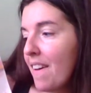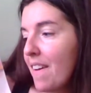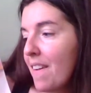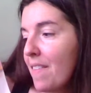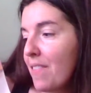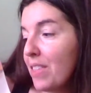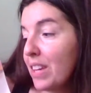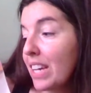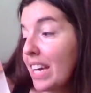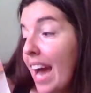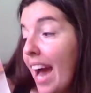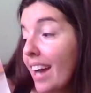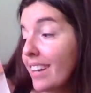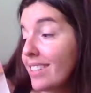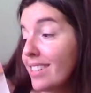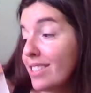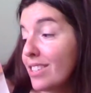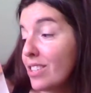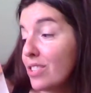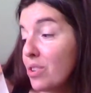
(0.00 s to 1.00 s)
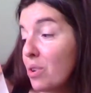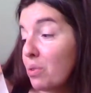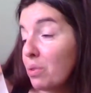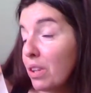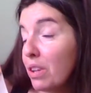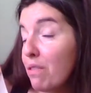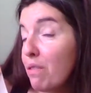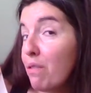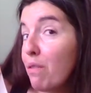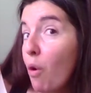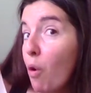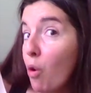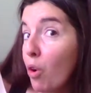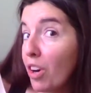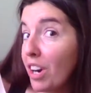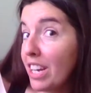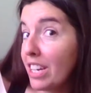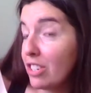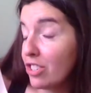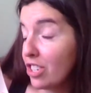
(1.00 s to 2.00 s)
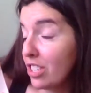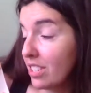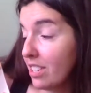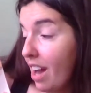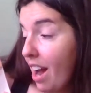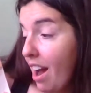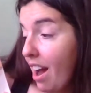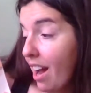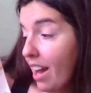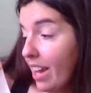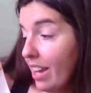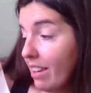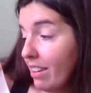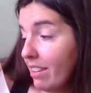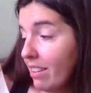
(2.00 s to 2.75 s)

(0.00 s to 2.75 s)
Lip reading: the cactus is only 4 inches high.